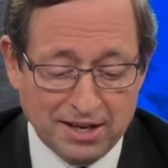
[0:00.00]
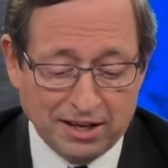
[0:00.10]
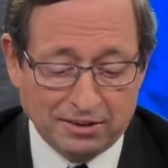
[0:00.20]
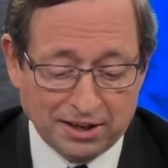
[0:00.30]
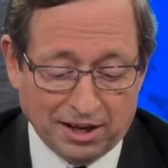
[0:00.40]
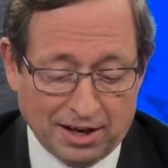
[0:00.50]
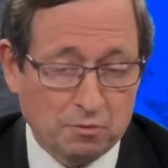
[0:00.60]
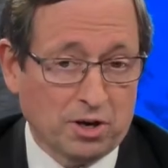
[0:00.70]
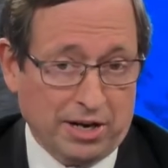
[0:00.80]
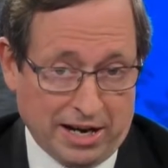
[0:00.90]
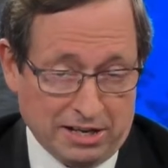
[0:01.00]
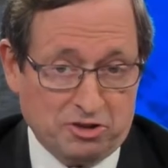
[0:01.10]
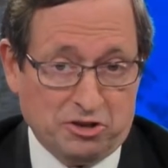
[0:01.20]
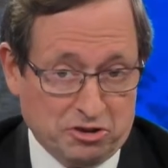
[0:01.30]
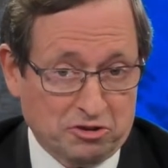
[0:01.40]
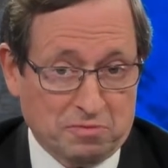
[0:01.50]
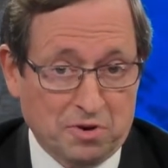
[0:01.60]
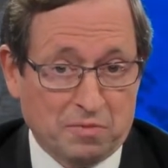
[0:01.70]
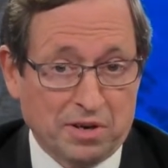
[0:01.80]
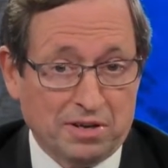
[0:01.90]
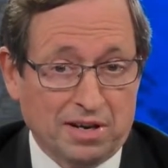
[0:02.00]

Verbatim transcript: And Dillon, I'm going to ask you in just a moment